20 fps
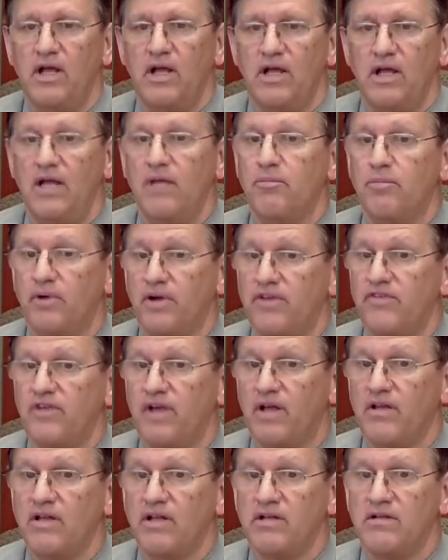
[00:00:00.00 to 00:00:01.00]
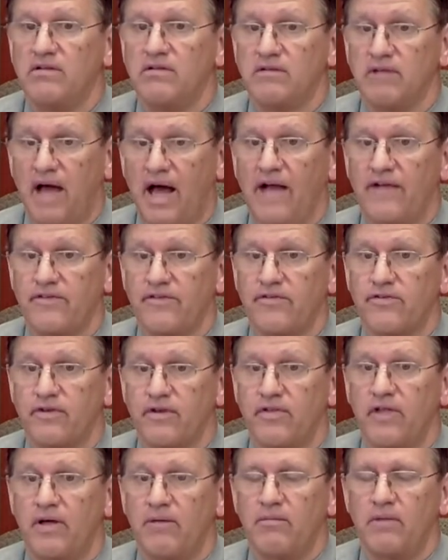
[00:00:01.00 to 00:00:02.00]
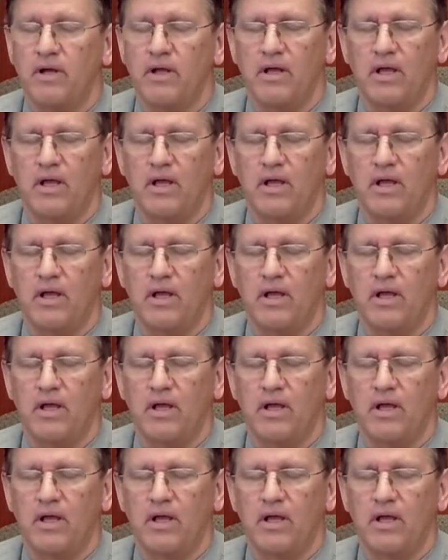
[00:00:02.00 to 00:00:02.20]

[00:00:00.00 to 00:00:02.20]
in pre-selling lots to them.